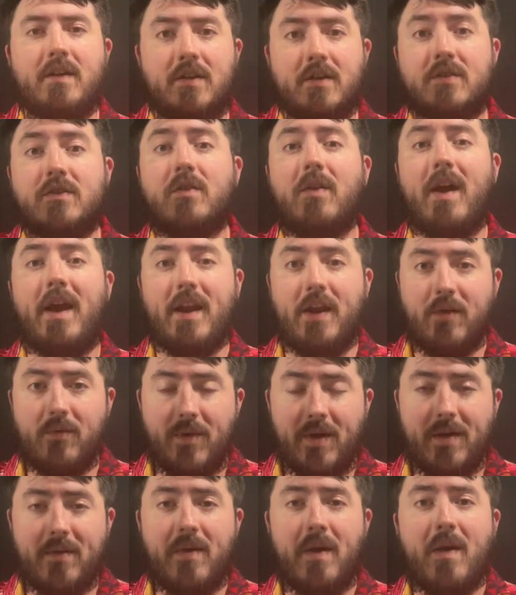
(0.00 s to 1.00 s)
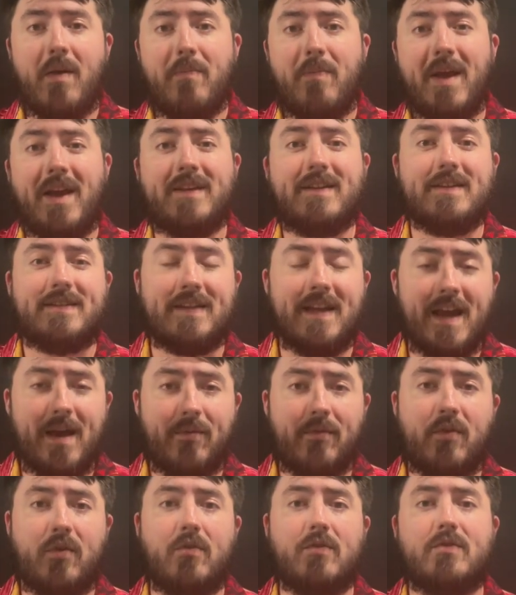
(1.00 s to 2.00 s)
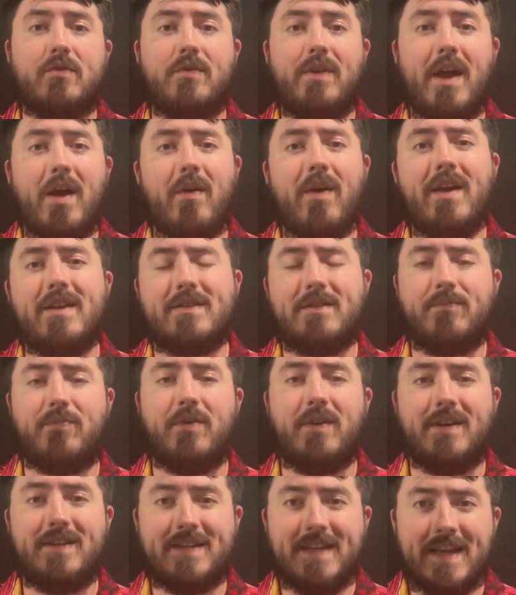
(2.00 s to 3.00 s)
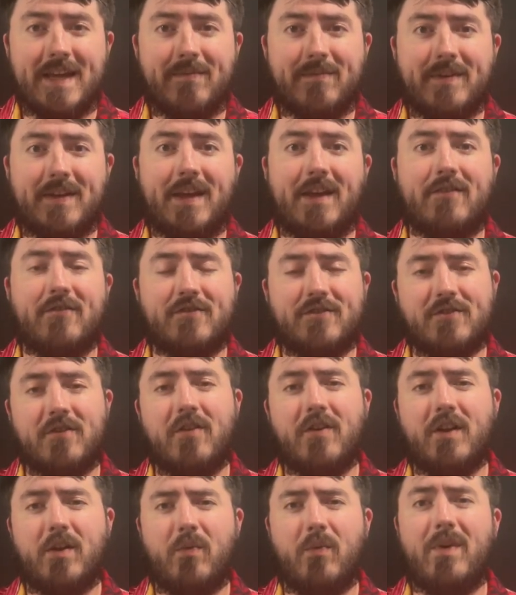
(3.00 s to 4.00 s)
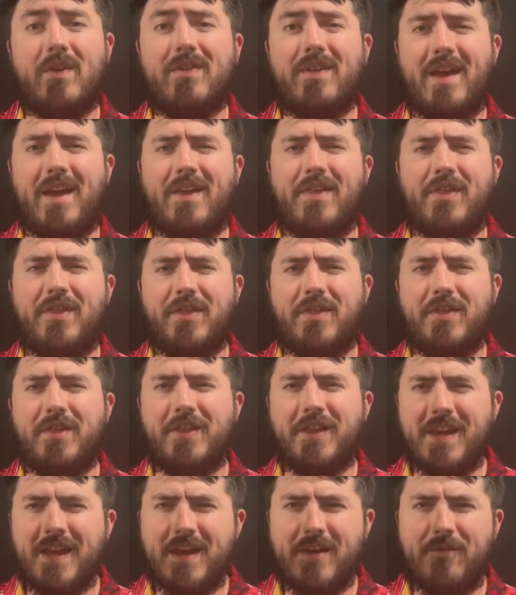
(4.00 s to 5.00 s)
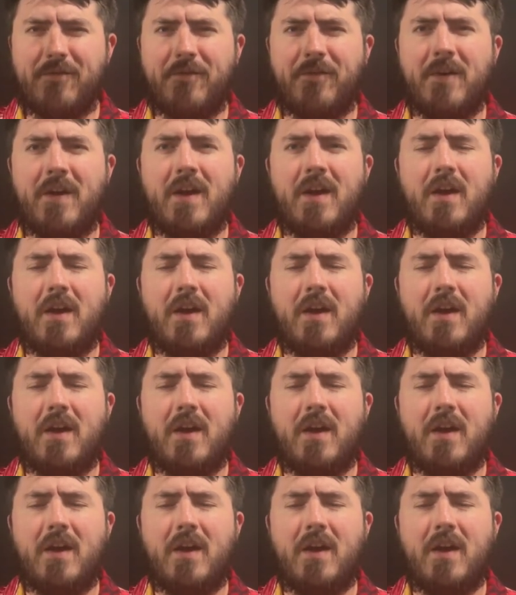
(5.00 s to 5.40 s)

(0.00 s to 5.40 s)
So anyway, back to Tom Cruise, who now has to put a team together, starting with a thief,